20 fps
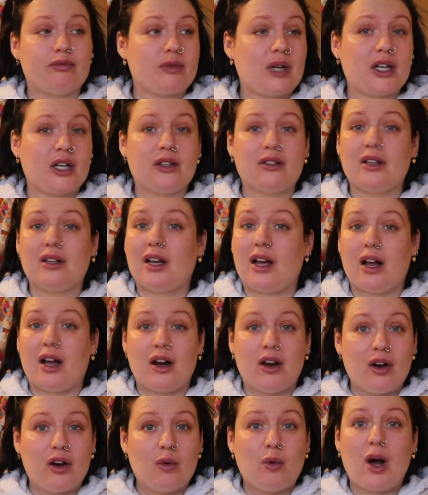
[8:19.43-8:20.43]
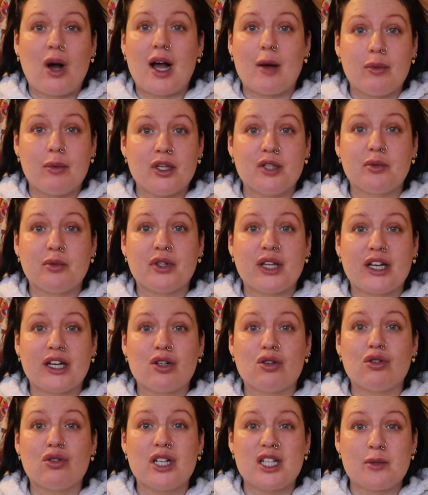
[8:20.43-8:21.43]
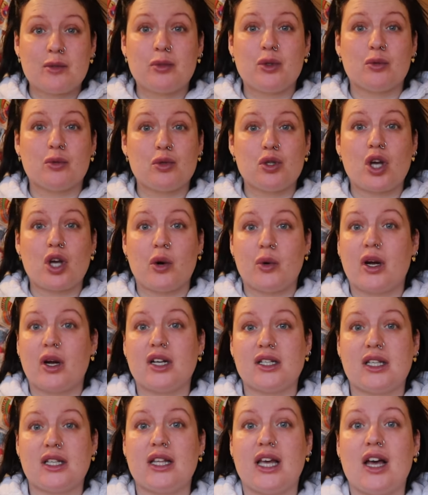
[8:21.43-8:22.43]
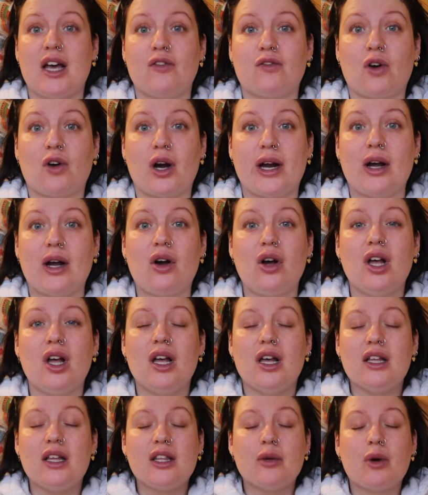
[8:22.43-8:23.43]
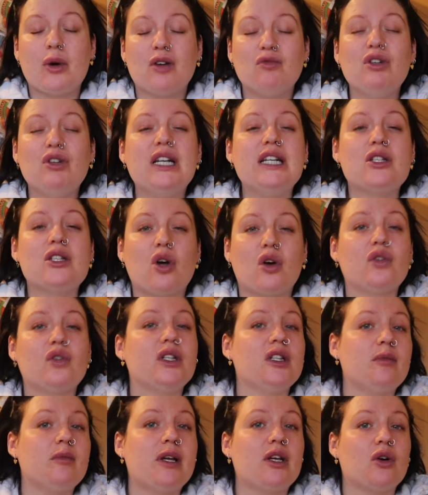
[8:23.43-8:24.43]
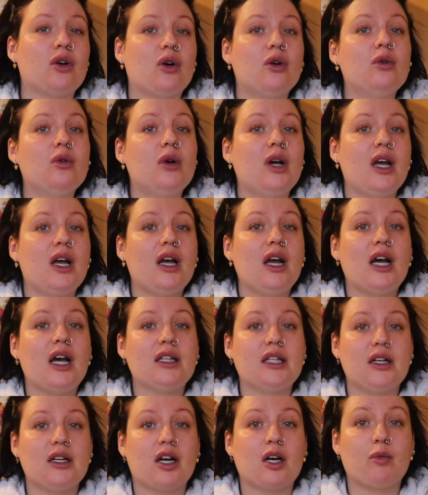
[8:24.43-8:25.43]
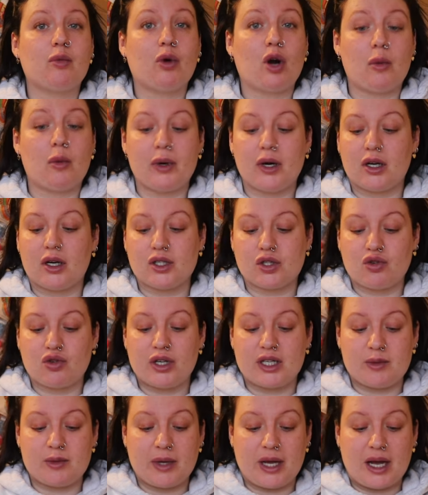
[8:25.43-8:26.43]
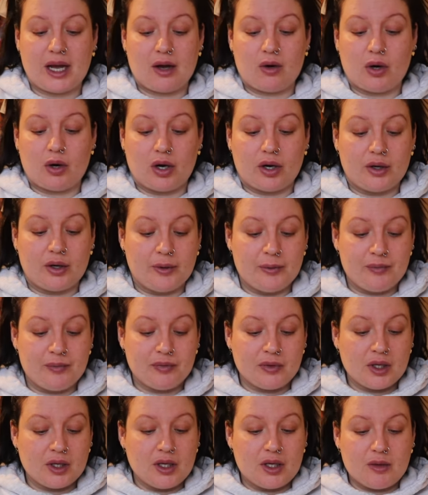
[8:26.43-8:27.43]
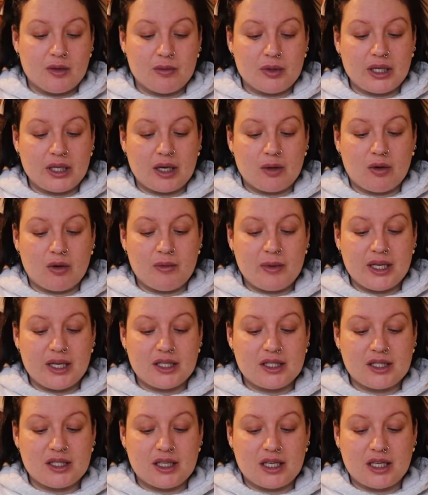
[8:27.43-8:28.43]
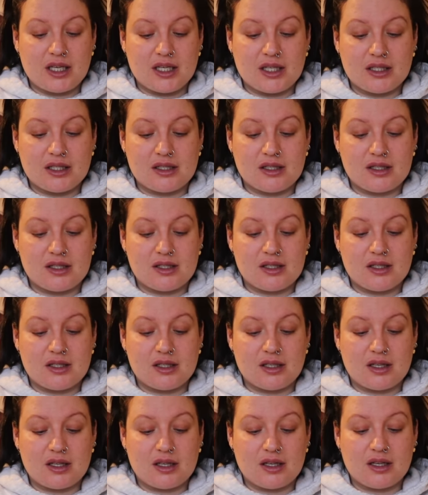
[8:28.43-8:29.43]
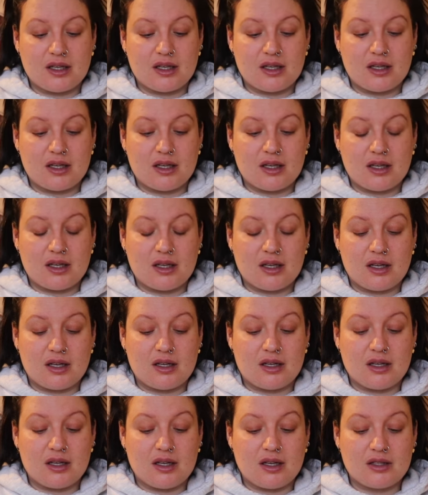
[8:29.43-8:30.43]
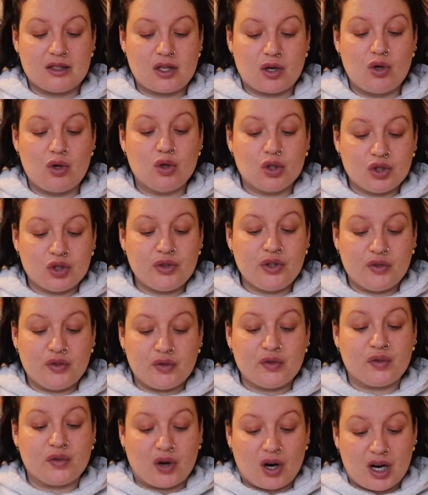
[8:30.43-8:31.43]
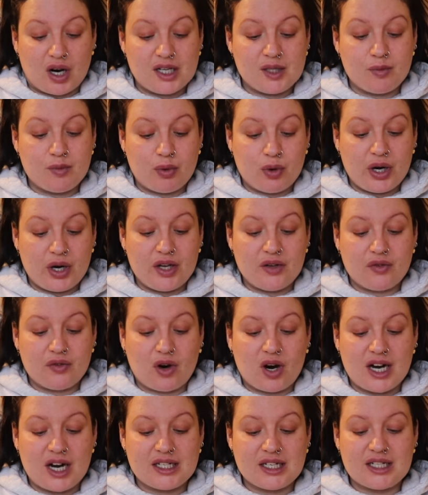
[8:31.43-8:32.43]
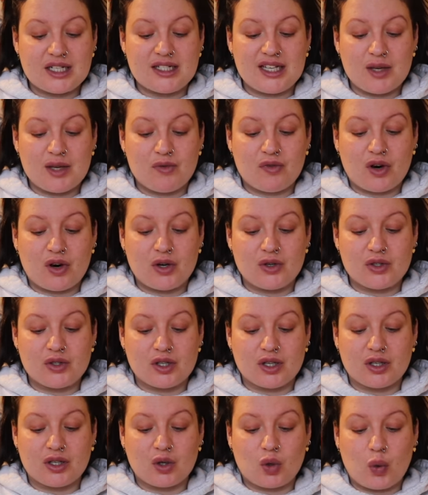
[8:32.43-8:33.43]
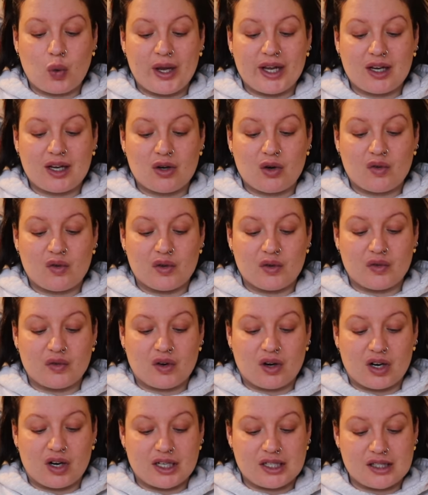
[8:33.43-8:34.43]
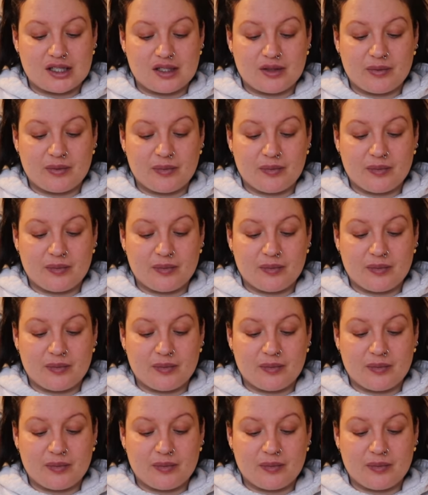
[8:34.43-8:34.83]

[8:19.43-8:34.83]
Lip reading: I don't know what happened, but they crisped up so nice in the air fryer. They were like really soft in the middle and then like a proper nice crispy outer. But yeah, what makes these? So luxury oven fries, pre-fried and deep frozen quick oven fries.